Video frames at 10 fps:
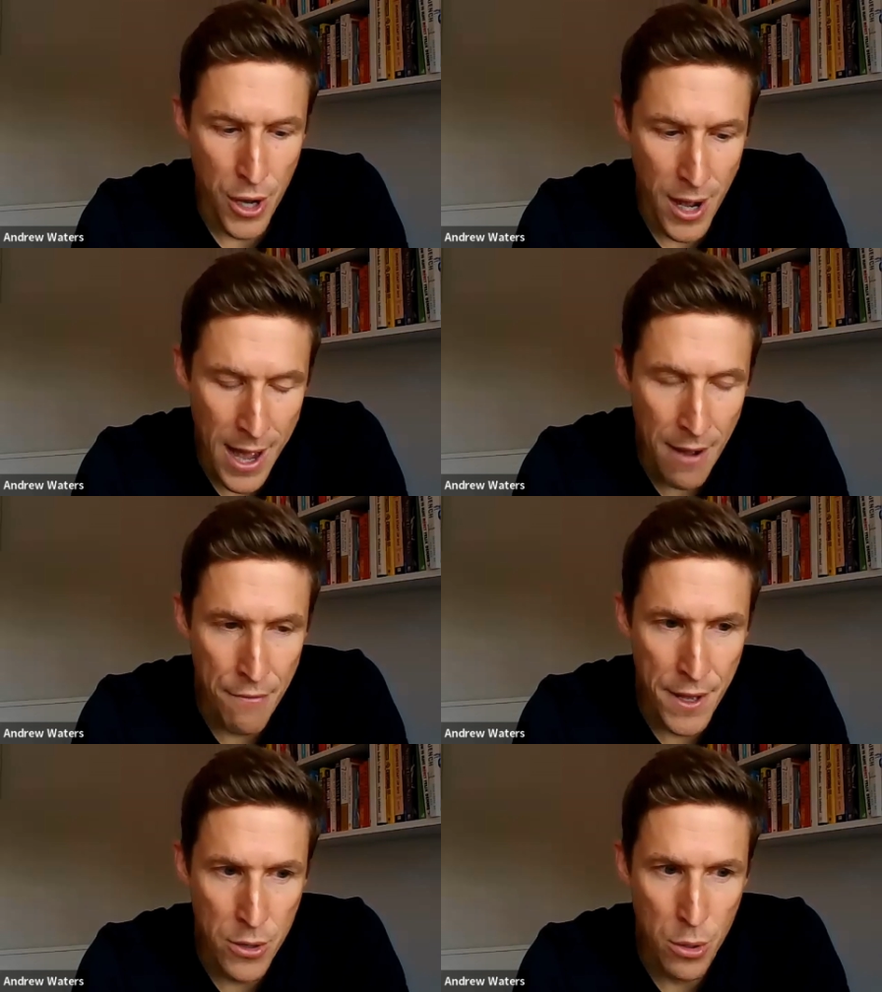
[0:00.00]
that
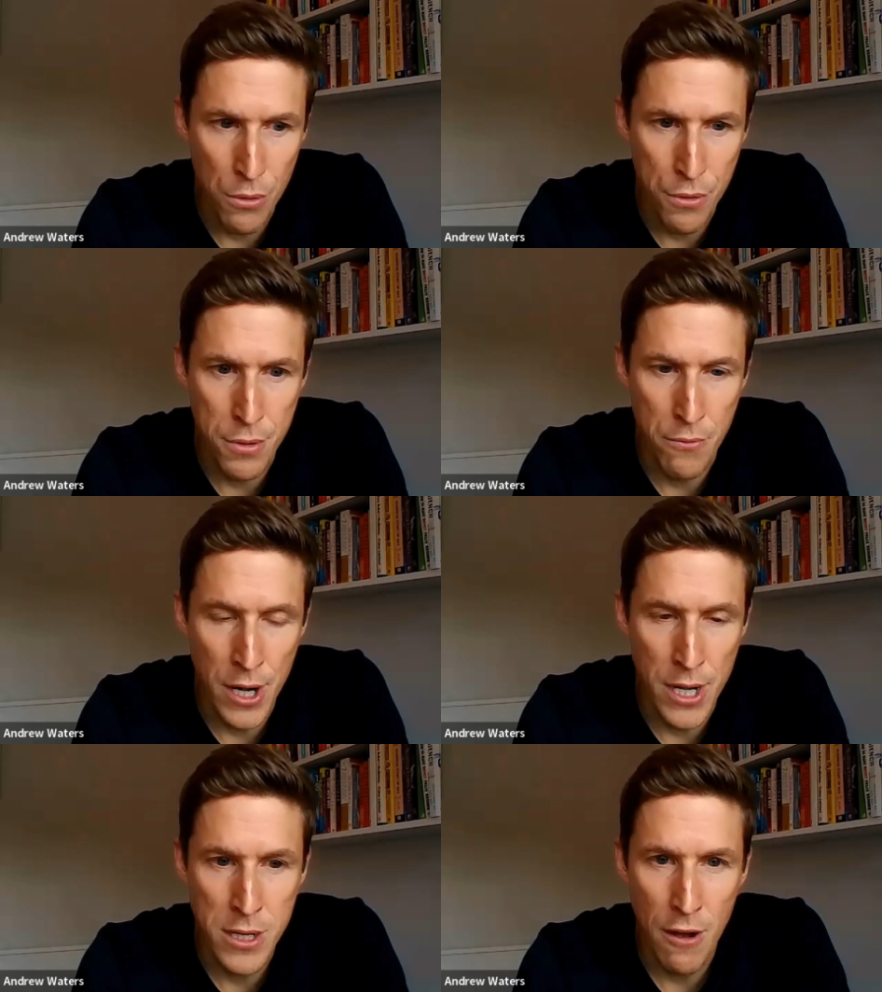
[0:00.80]
have then gone through
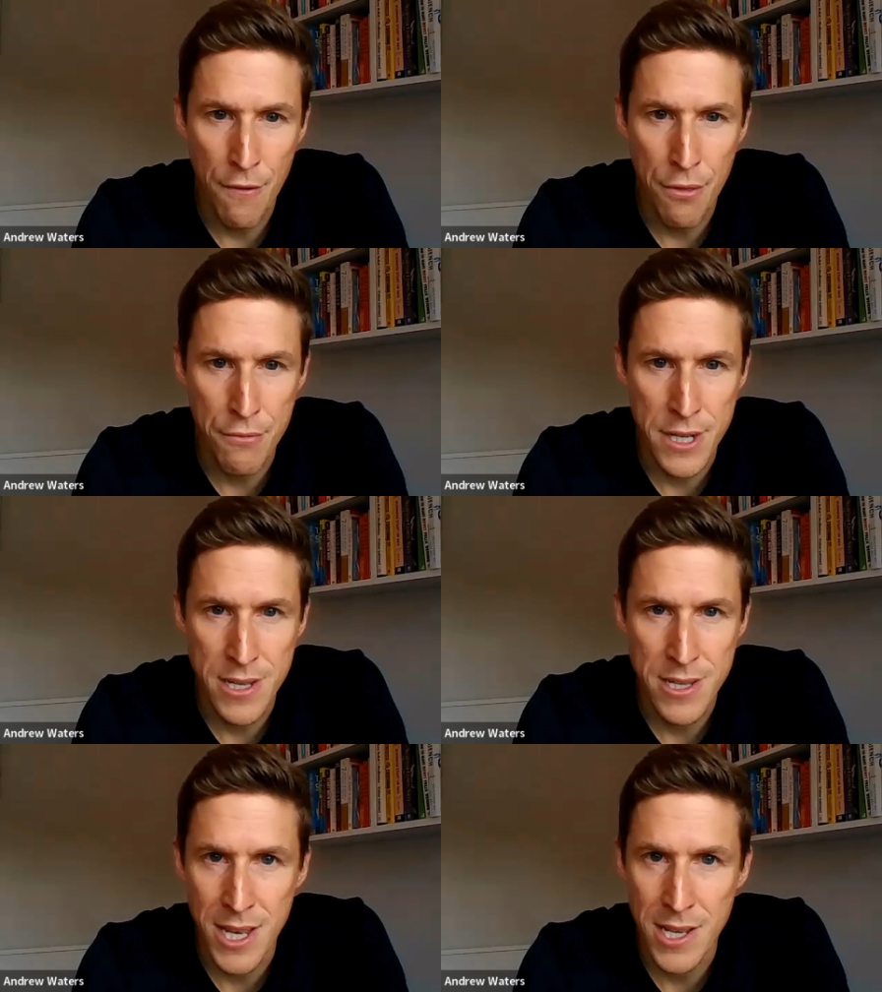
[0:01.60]
a really tough
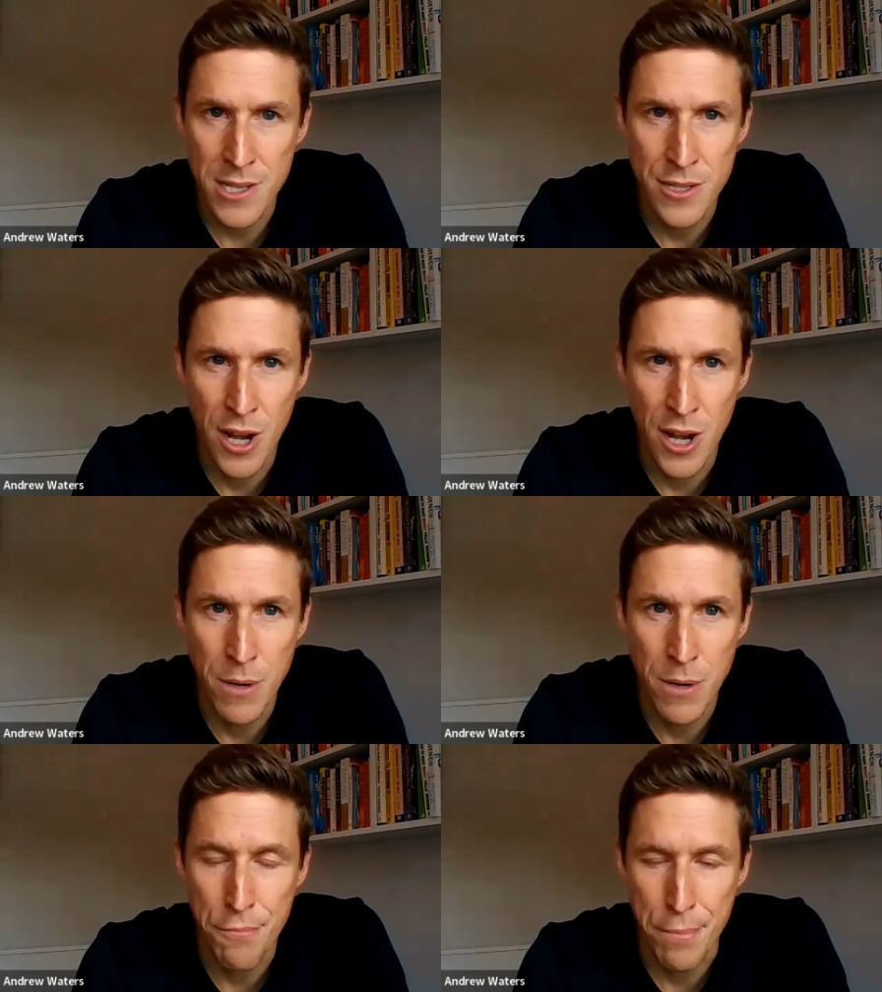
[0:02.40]
3, 6,
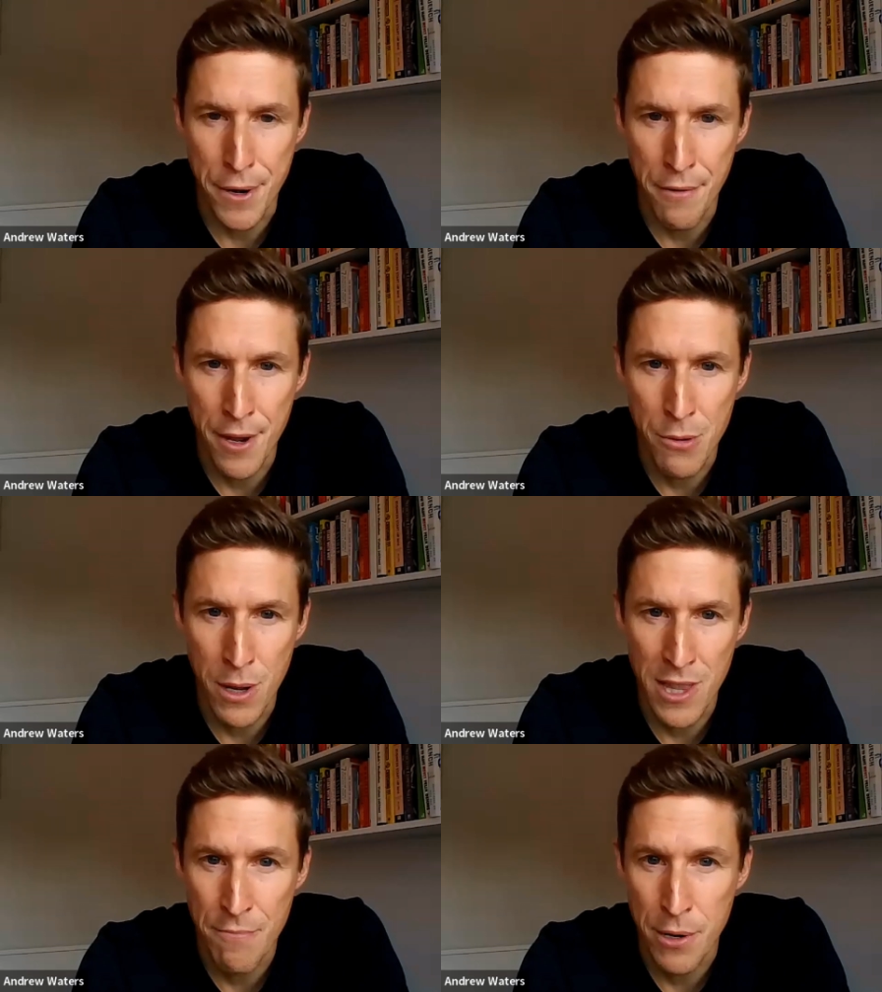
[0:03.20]
9 month
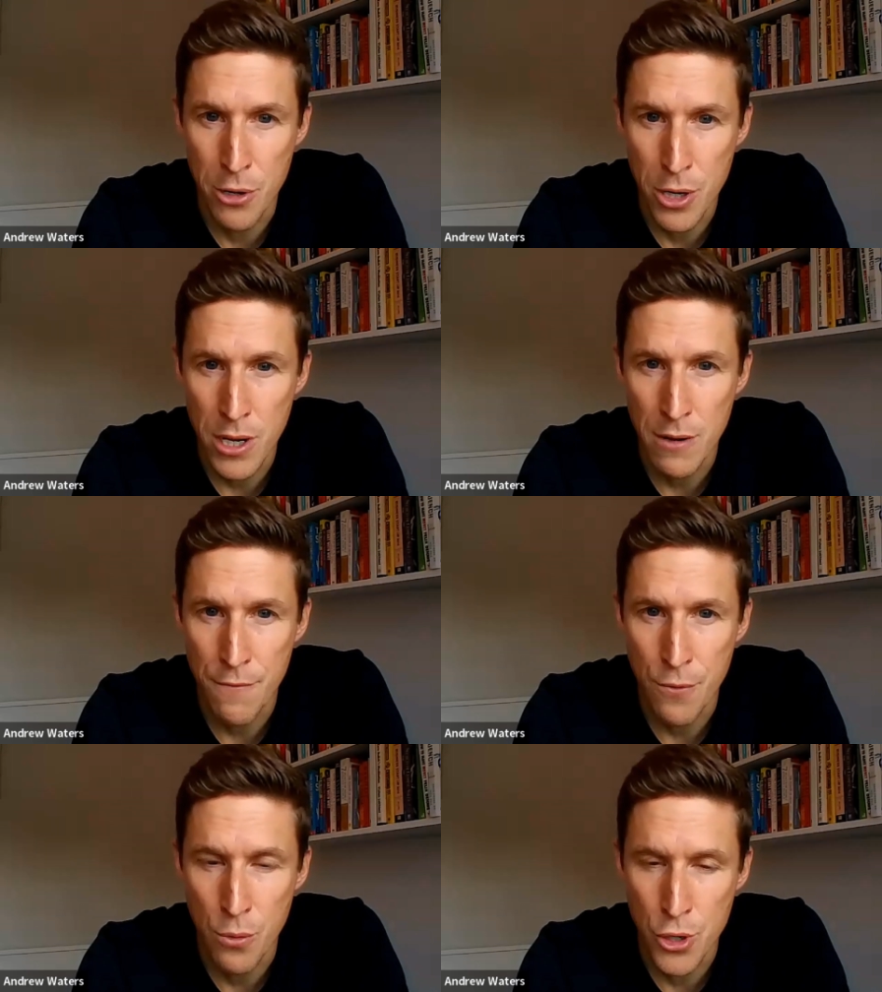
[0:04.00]
period where they've been
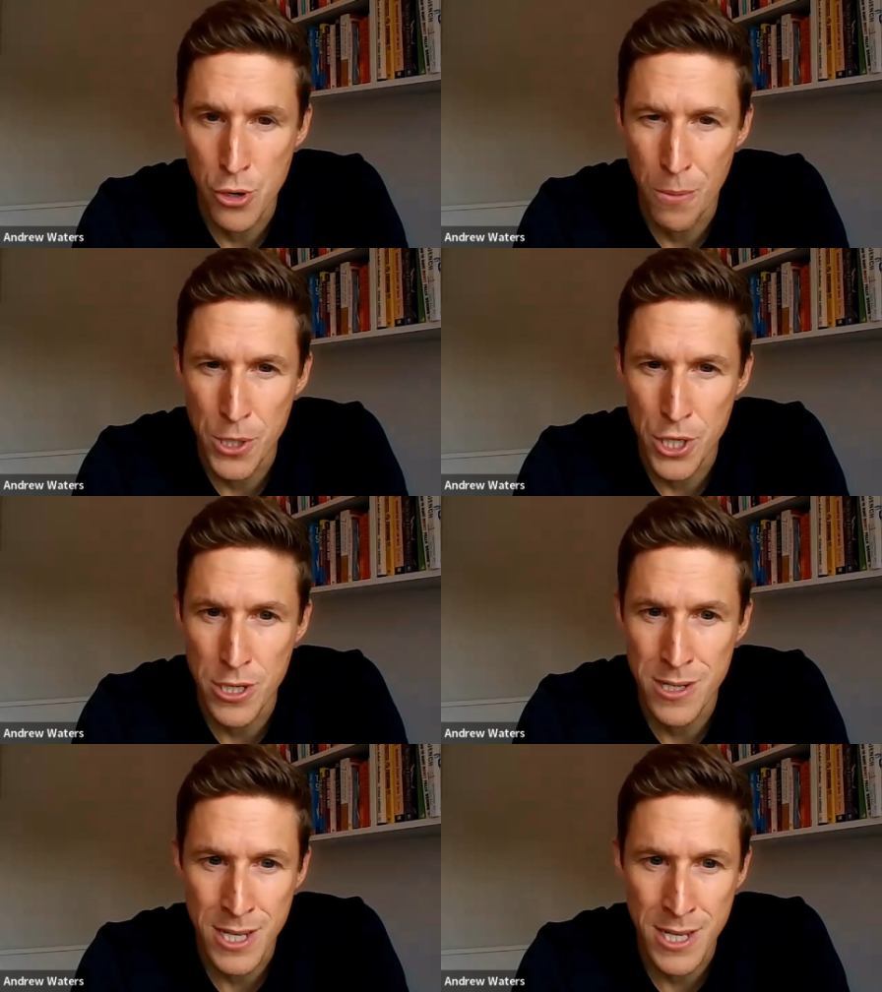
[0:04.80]
looking for new
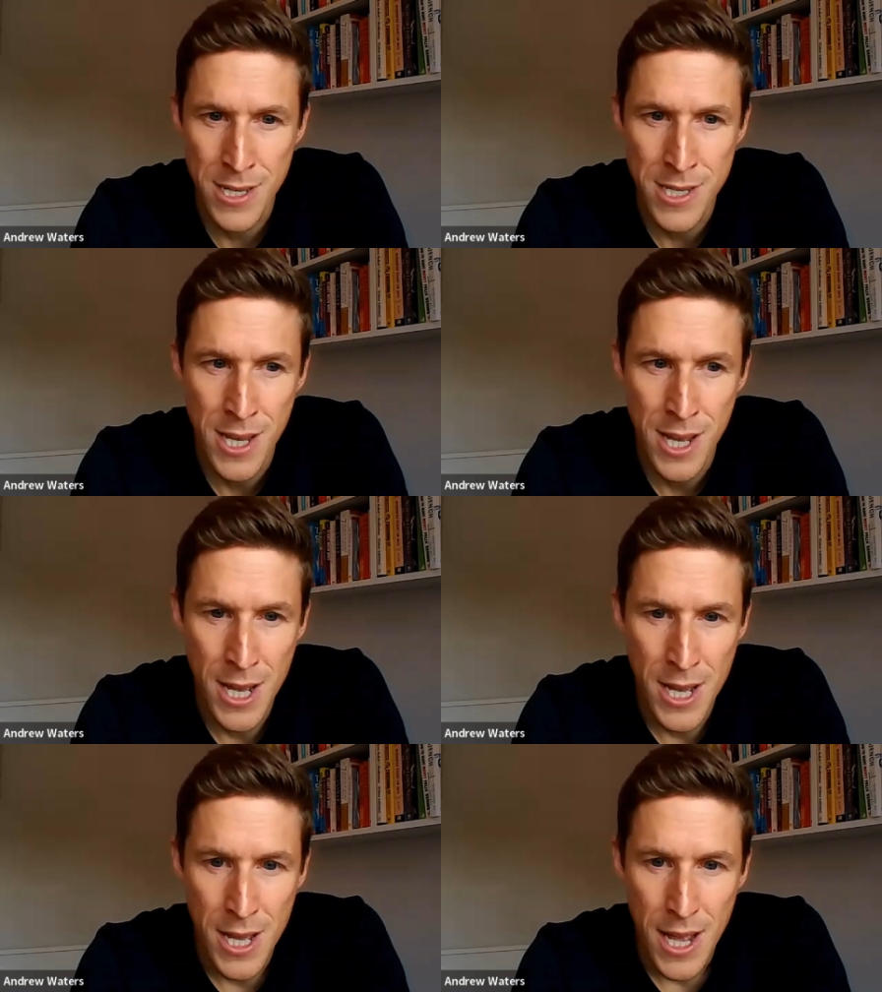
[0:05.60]
opportunities,
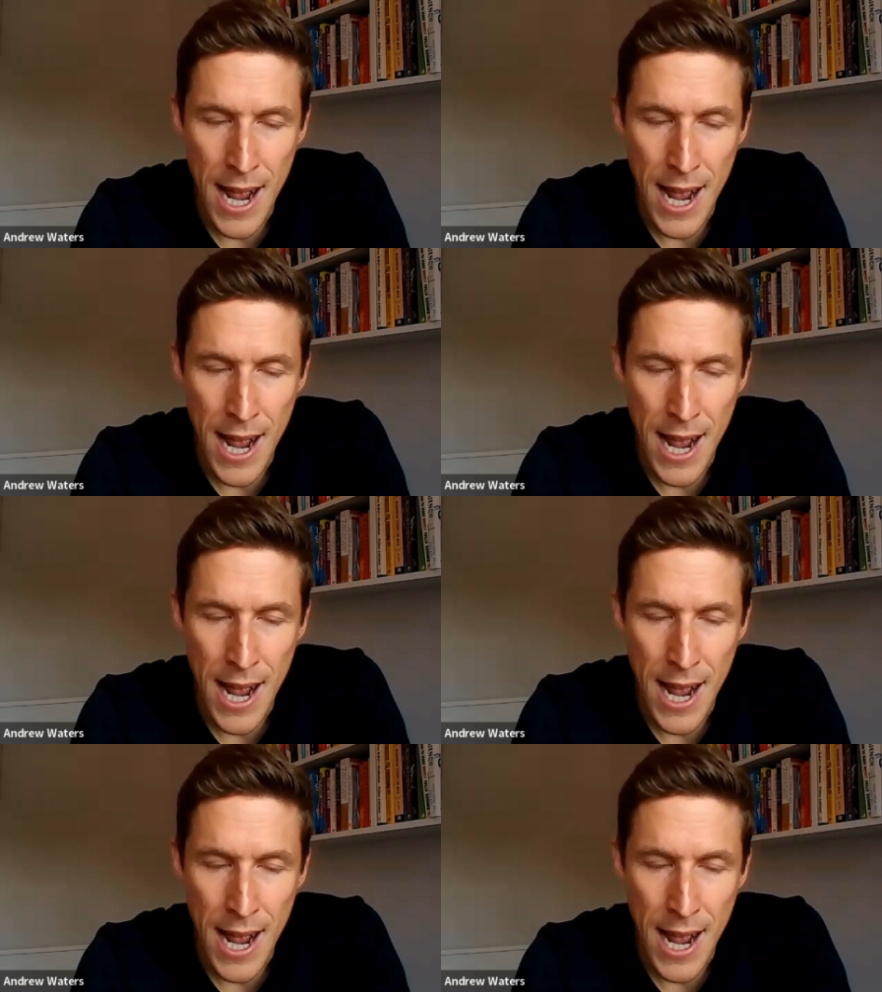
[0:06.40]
